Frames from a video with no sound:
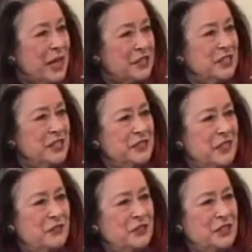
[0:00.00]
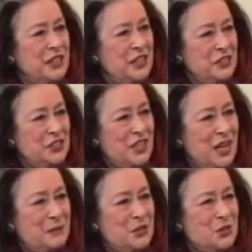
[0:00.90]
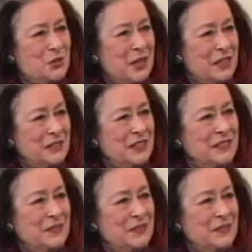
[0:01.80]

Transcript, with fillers: directed differently each time it's directed?